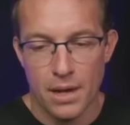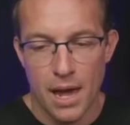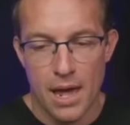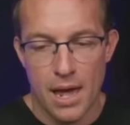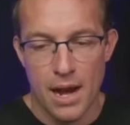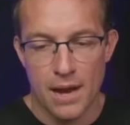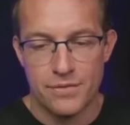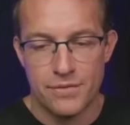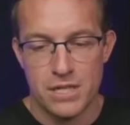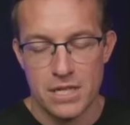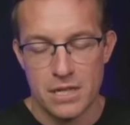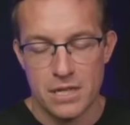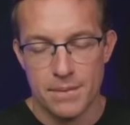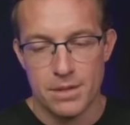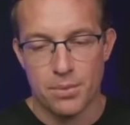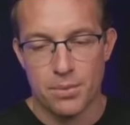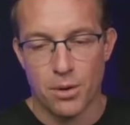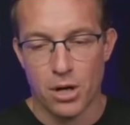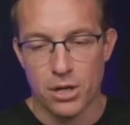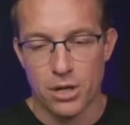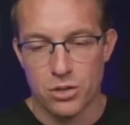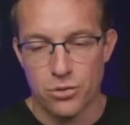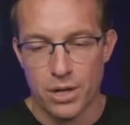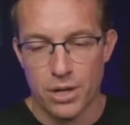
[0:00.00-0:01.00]
and I've seen them in the
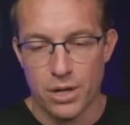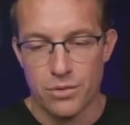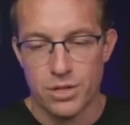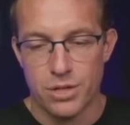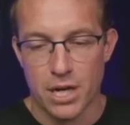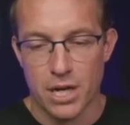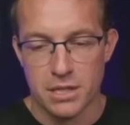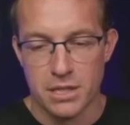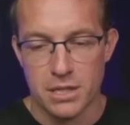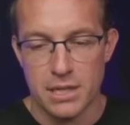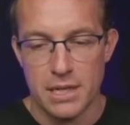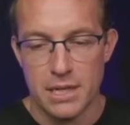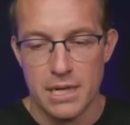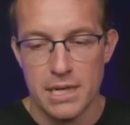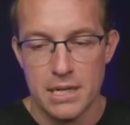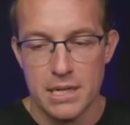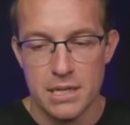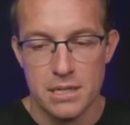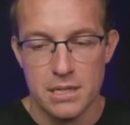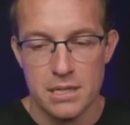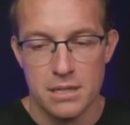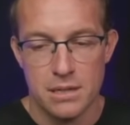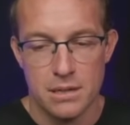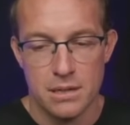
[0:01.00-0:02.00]
park doing it with ducks and
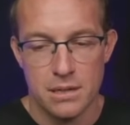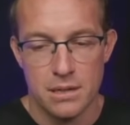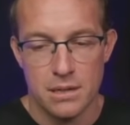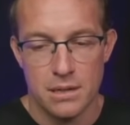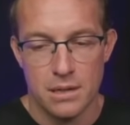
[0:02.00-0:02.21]
geese.